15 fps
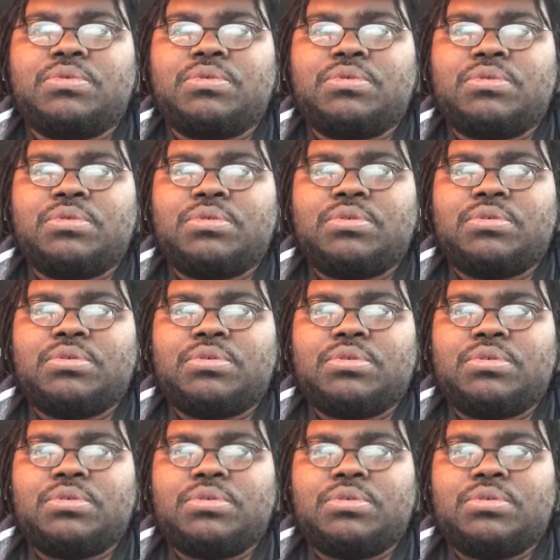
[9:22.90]

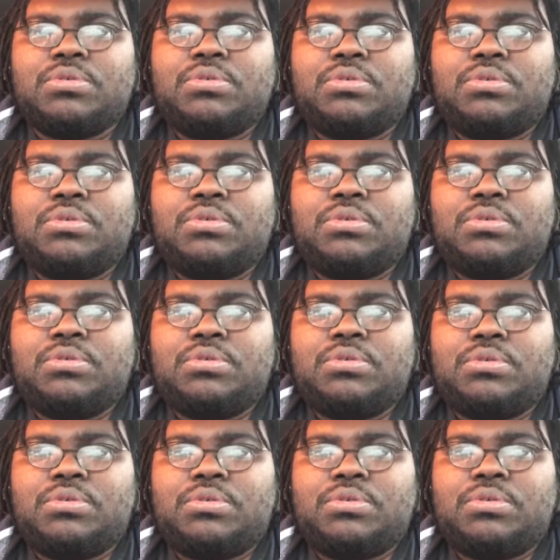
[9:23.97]

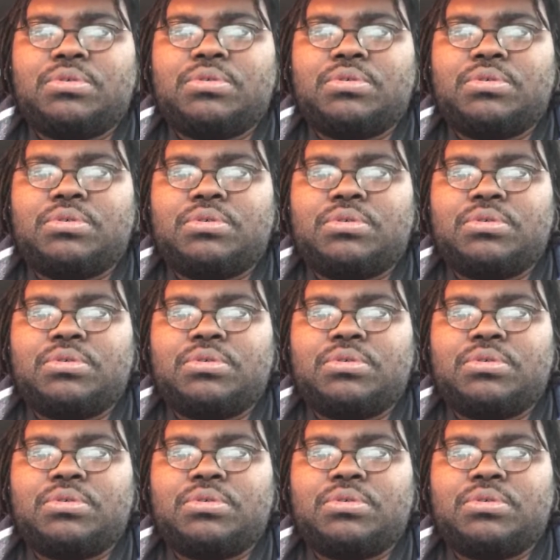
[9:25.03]
(silence)